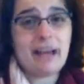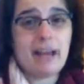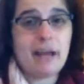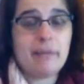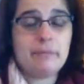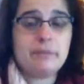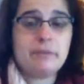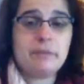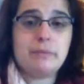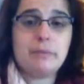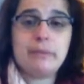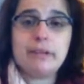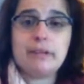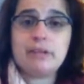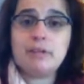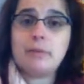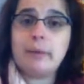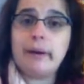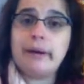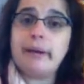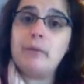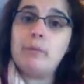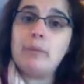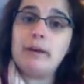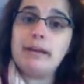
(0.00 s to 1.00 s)
I'm doing the
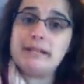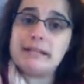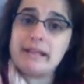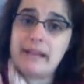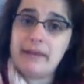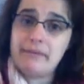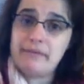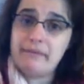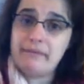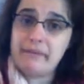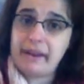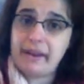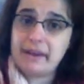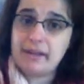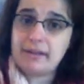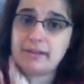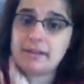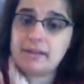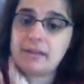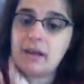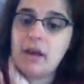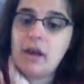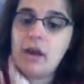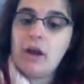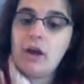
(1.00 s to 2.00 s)
21-day fix,